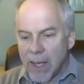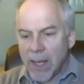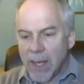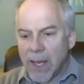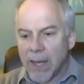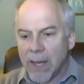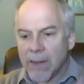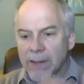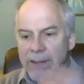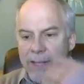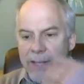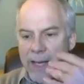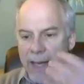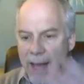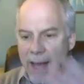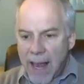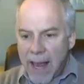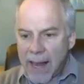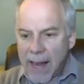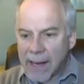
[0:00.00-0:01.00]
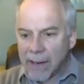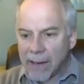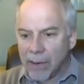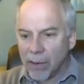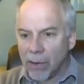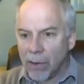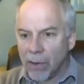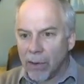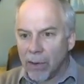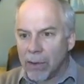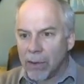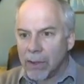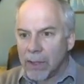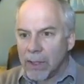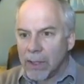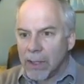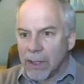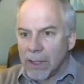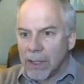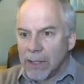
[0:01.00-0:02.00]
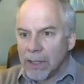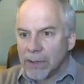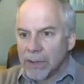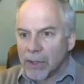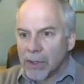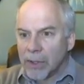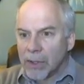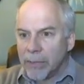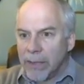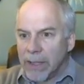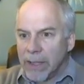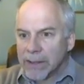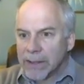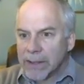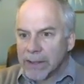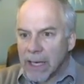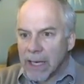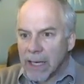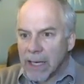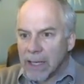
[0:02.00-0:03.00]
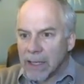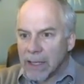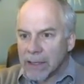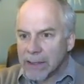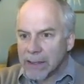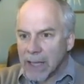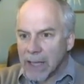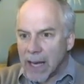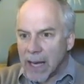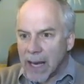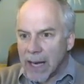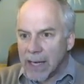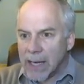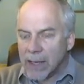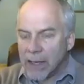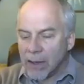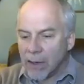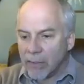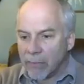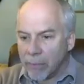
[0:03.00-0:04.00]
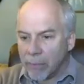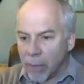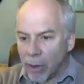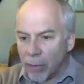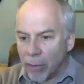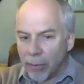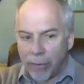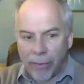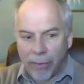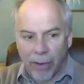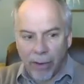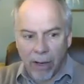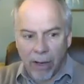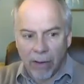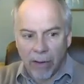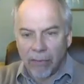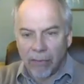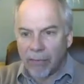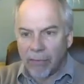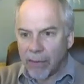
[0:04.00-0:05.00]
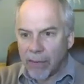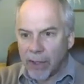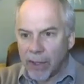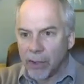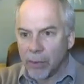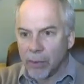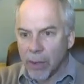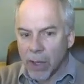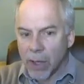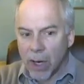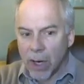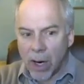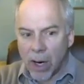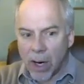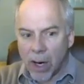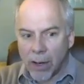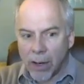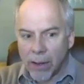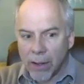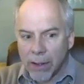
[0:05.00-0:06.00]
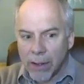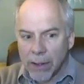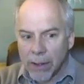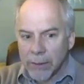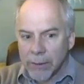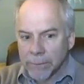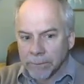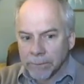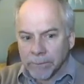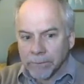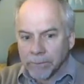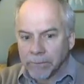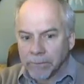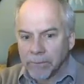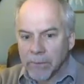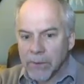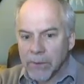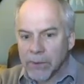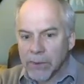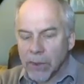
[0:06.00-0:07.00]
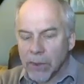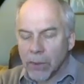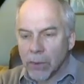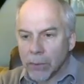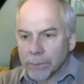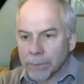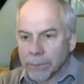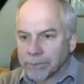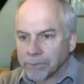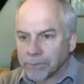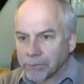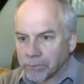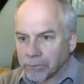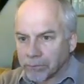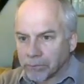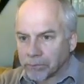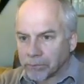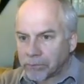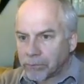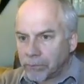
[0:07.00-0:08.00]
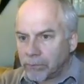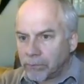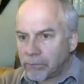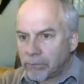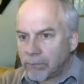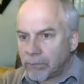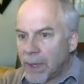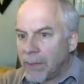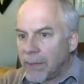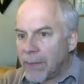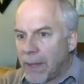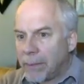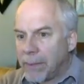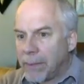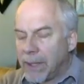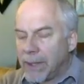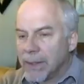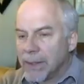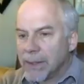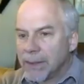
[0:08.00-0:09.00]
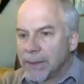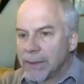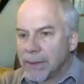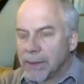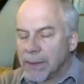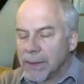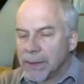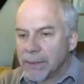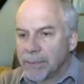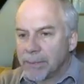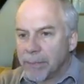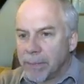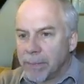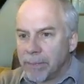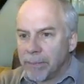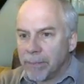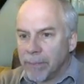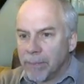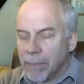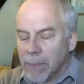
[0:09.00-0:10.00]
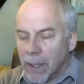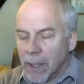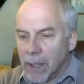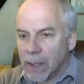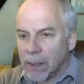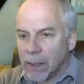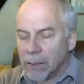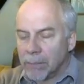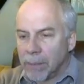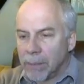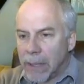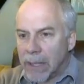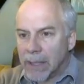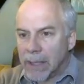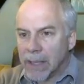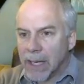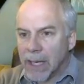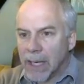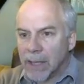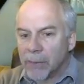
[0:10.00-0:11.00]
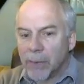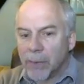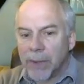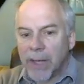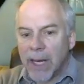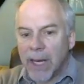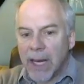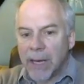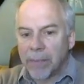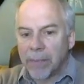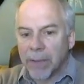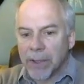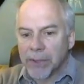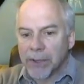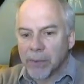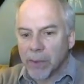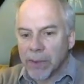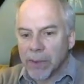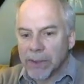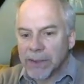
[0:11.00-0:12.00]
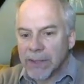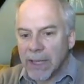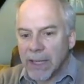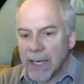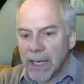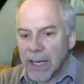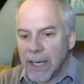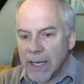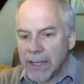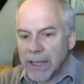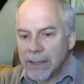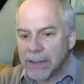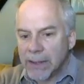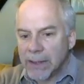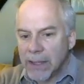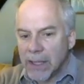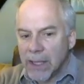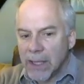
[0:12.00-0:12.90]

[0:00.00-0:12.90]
And the diagonal is going to be a side of both of Q and R. So that means this polygon with k plus 1 sides